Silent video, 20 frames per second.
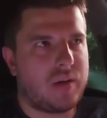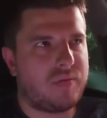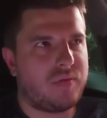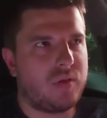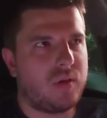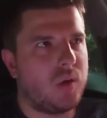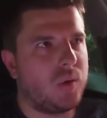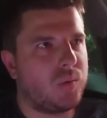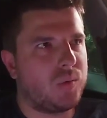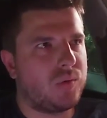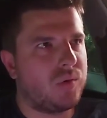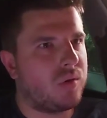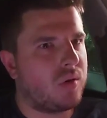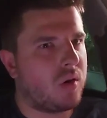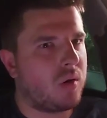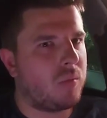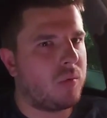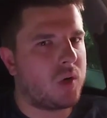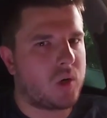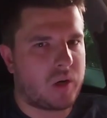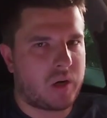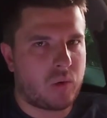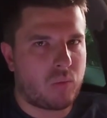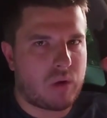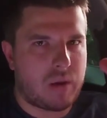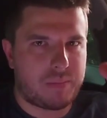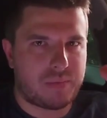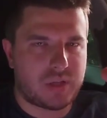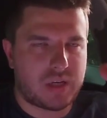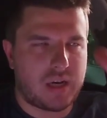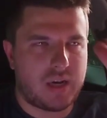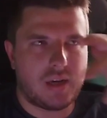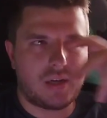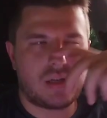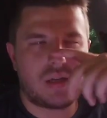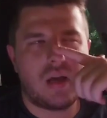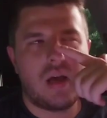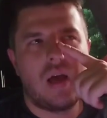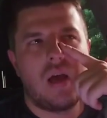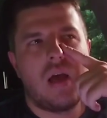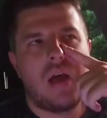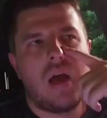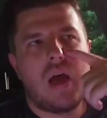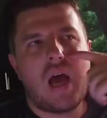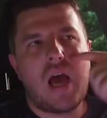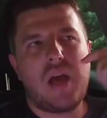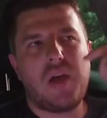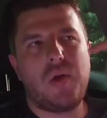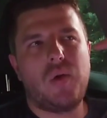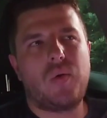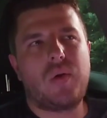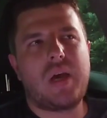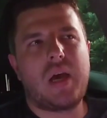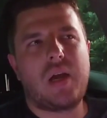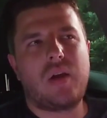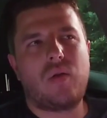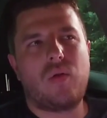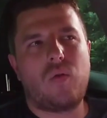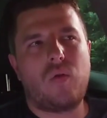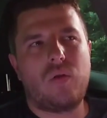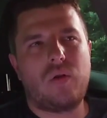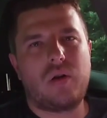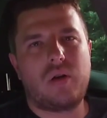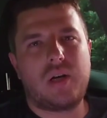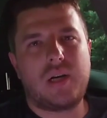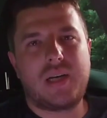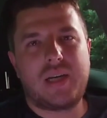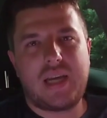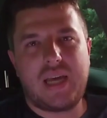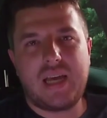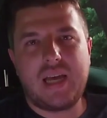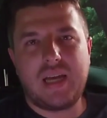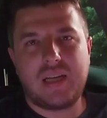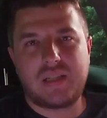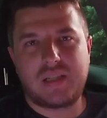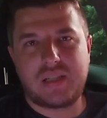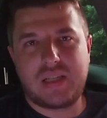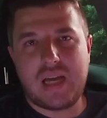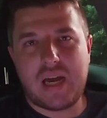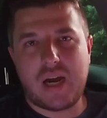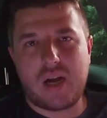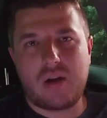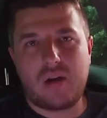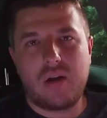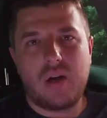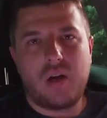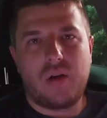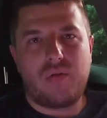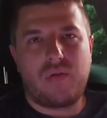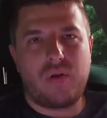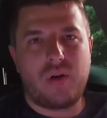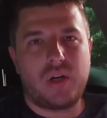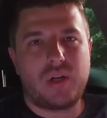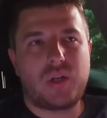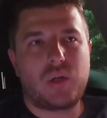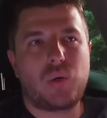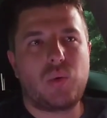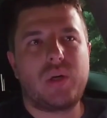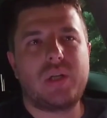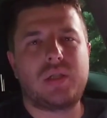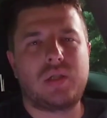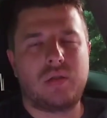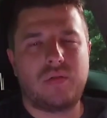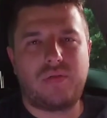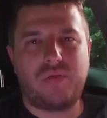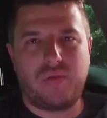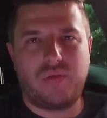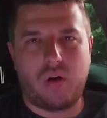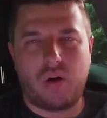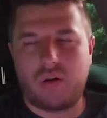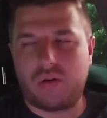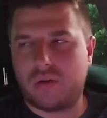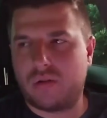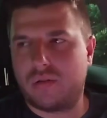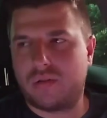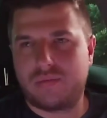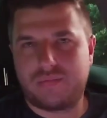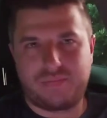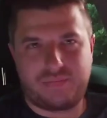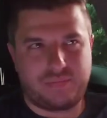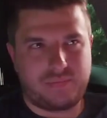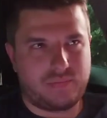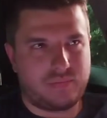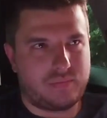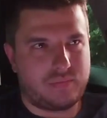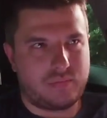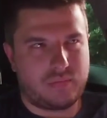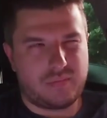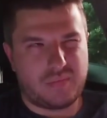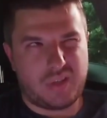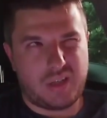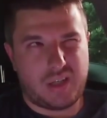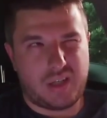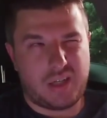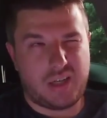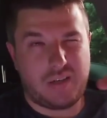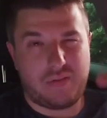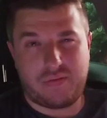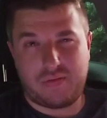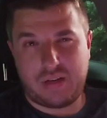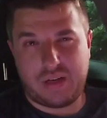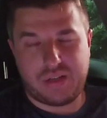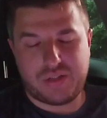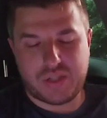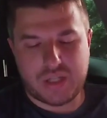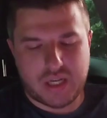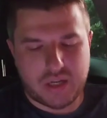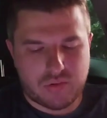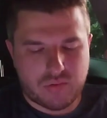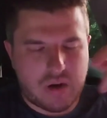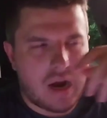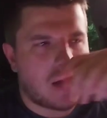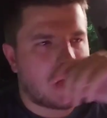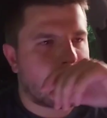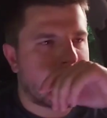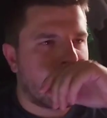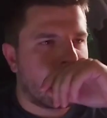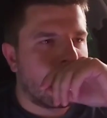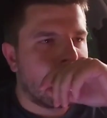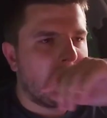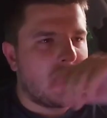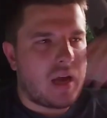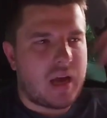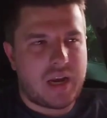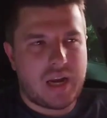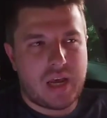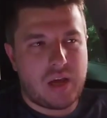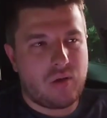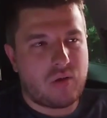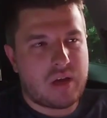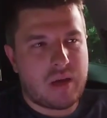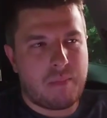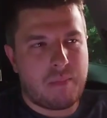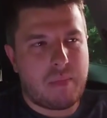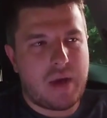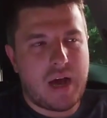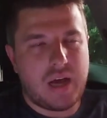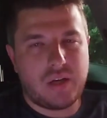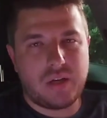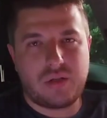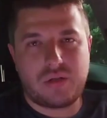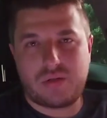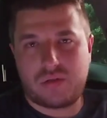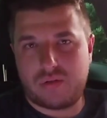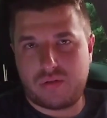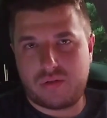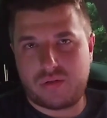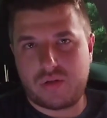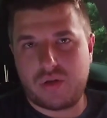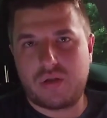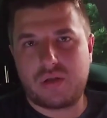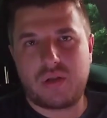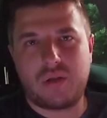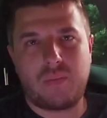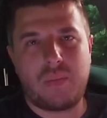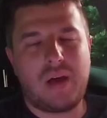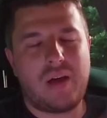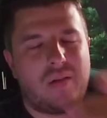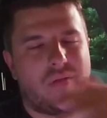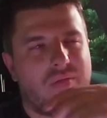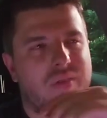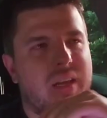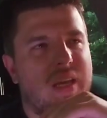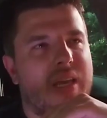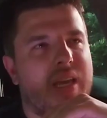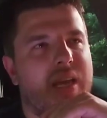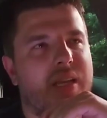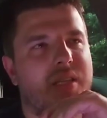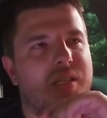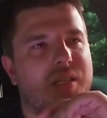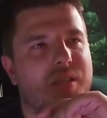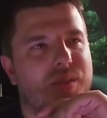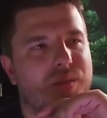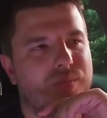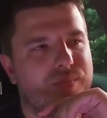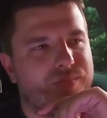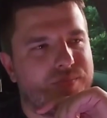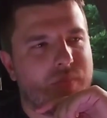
to go to the Nürburgring website, and you can order tickets there for the Touristenfahrten, if I say it right. And then you can buy a certain amount of tickets,